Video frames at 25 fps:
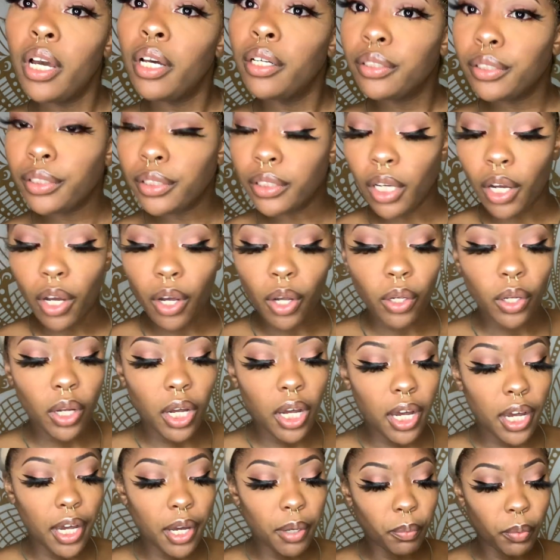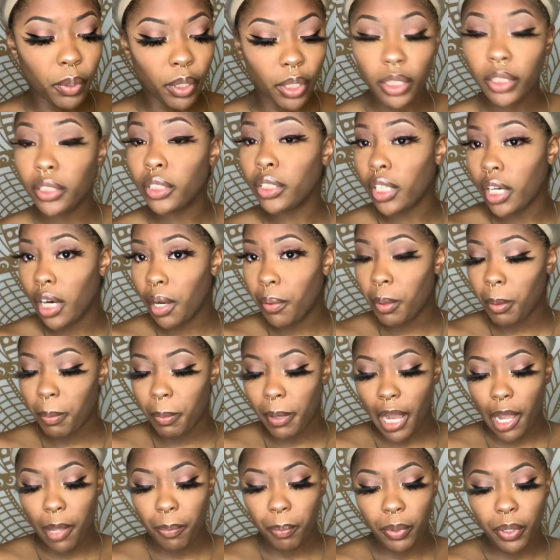So um, we're going to start out with
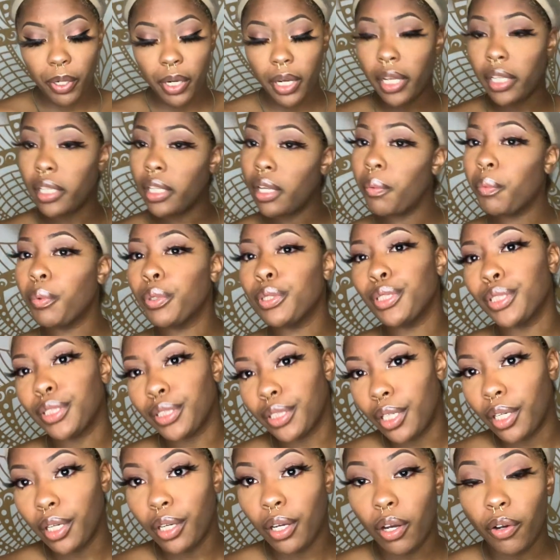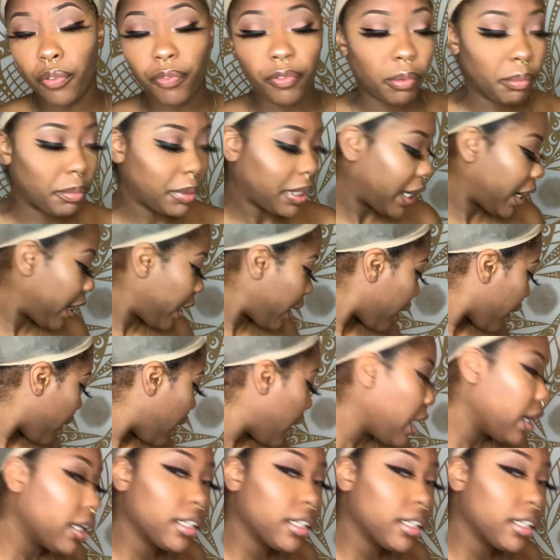Piper, and then we're just going to go from there.